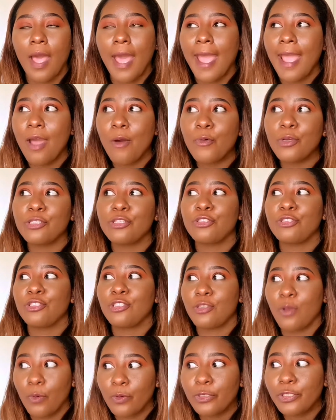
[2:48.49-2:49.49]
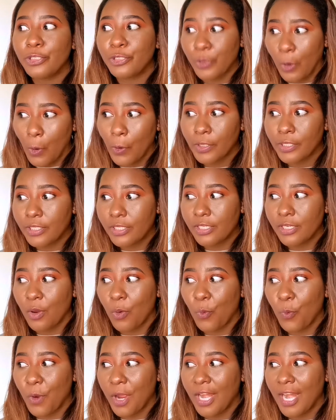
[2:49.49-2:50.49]
I was so shocked
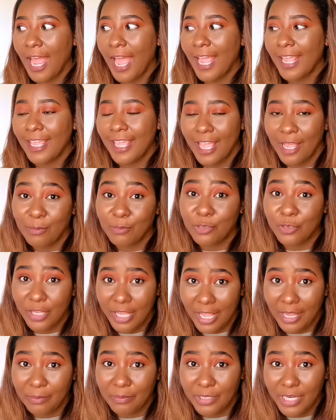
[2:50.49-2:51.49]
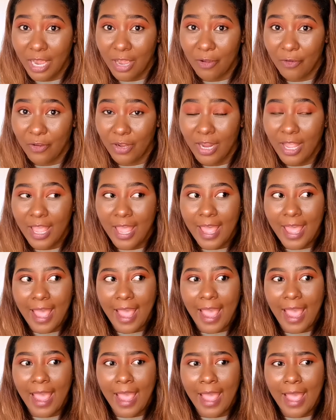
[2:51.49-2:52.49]
when I came to Cape Town
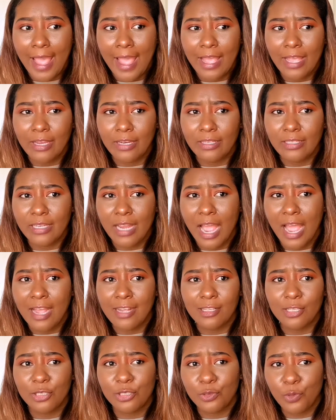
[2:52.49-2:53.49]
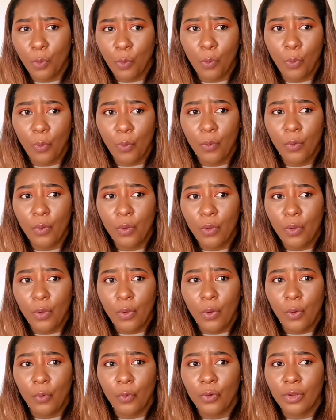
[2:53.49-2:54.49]
and I saw
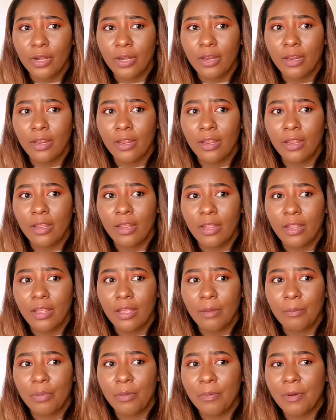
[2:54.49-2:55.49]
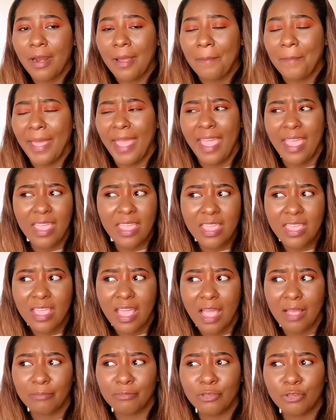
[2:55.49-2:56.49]
people are
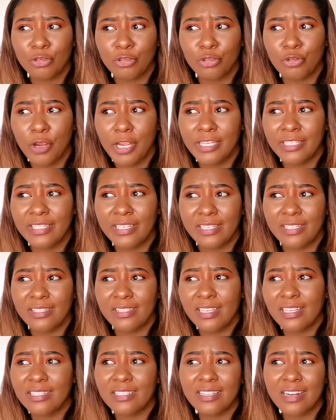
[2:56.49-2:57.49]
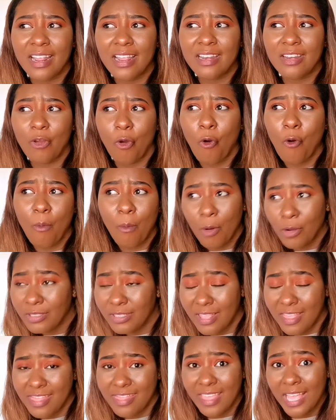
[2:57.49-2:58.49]
paying up to 26 rand,
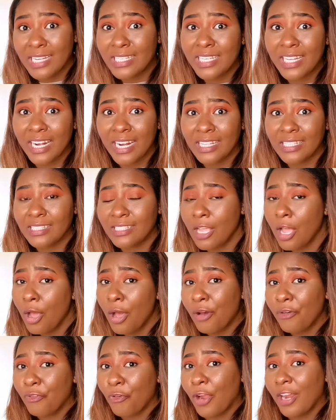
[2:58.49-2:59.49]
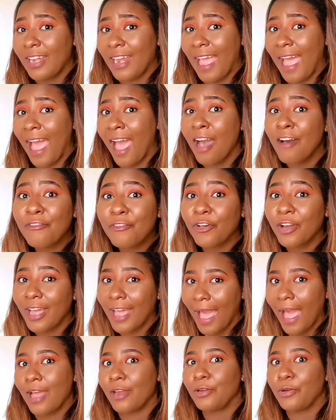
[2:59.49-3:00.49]
almost 30 rands for an
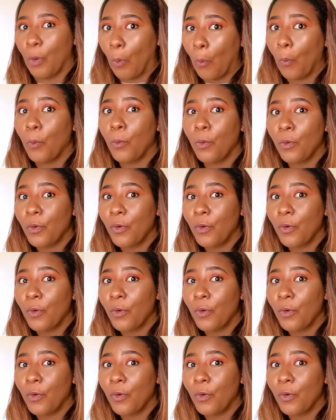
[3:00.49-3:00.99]
avocado.